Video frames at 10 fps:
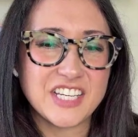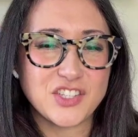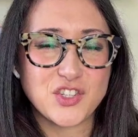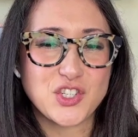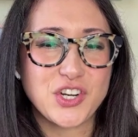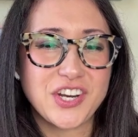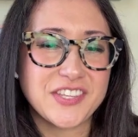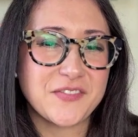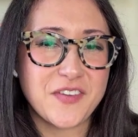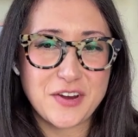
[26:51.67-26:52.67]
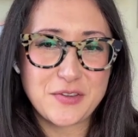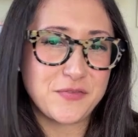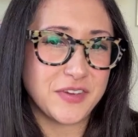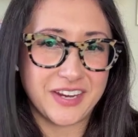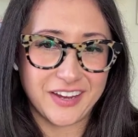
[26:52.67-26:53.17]
Yes, your shirt is very
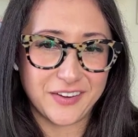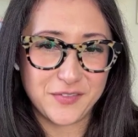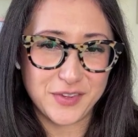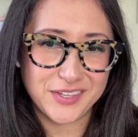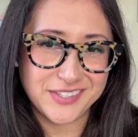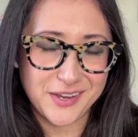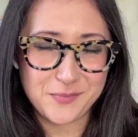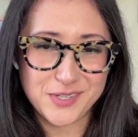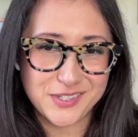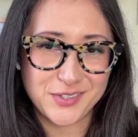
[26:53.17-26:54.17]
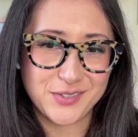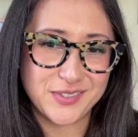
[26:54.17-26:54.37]
fitting for this episode.